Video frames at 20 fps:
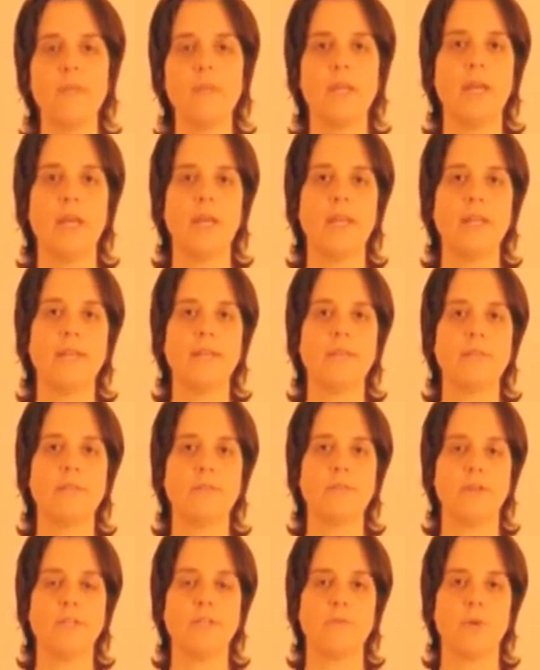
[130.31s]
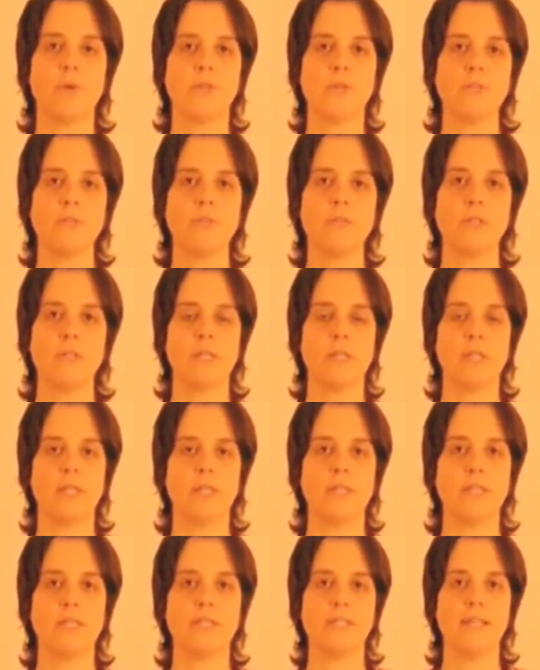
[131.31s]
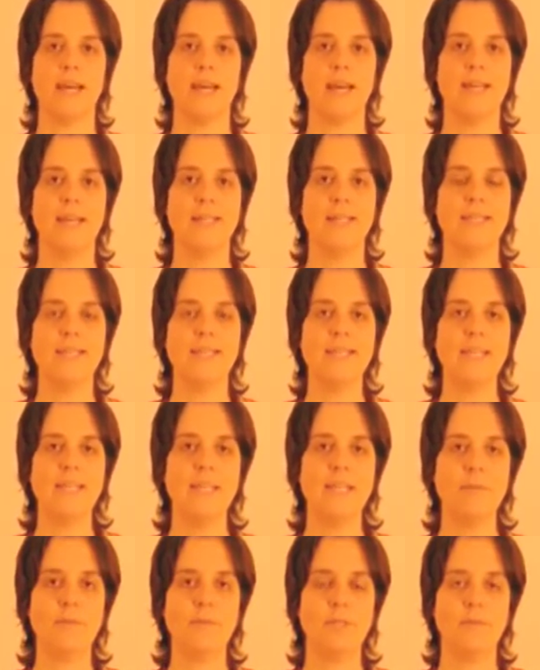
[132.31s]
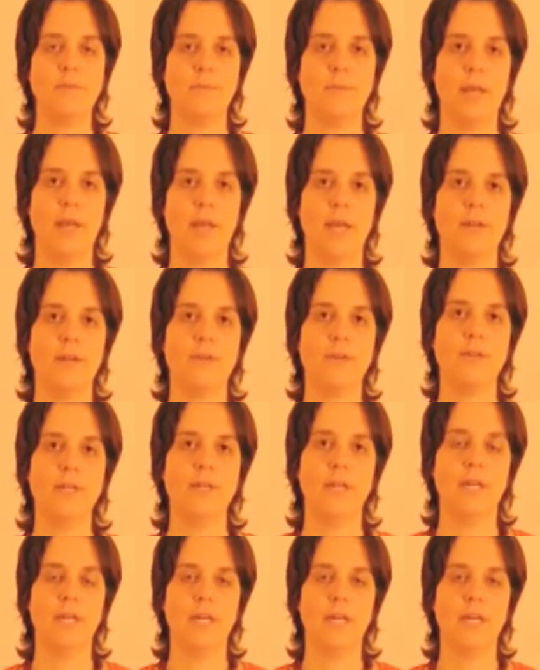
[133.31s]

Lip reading: And the transversus is a deep layer